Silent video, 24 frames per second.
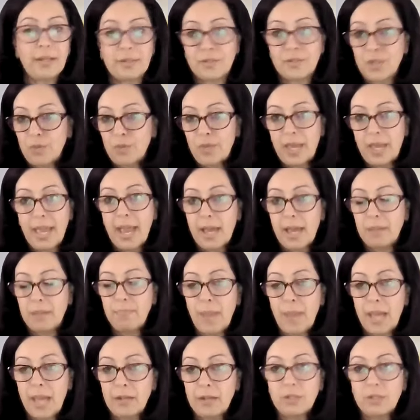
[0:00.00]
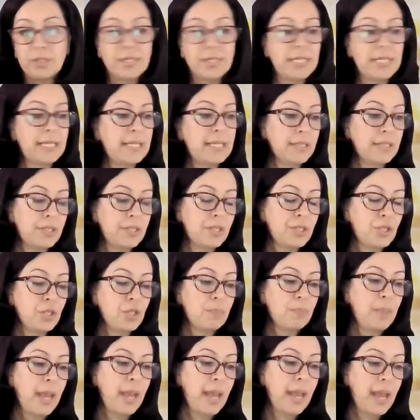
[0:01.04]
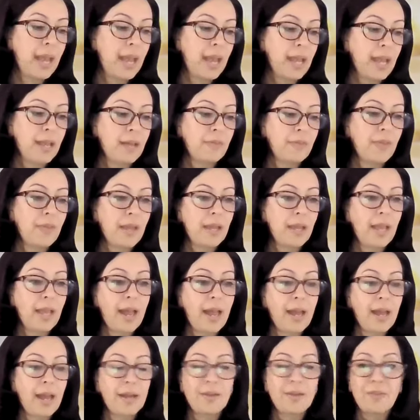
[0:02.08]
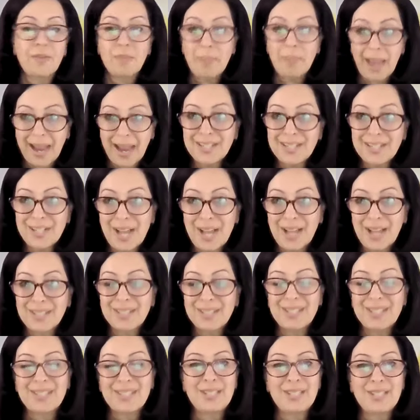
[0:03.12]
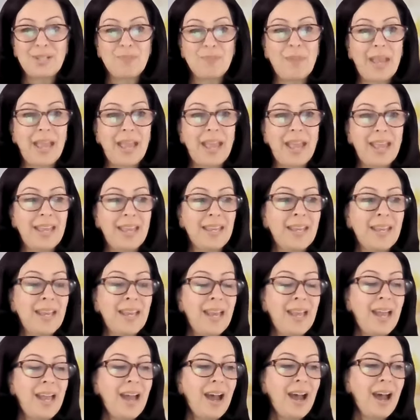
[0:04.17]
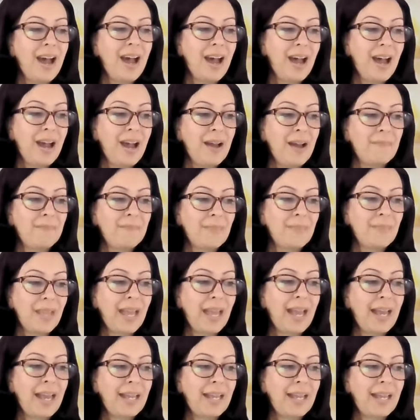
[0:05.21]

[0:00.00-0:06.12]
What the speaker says: And so they had penalties to pay, they had the back taxes to pay, and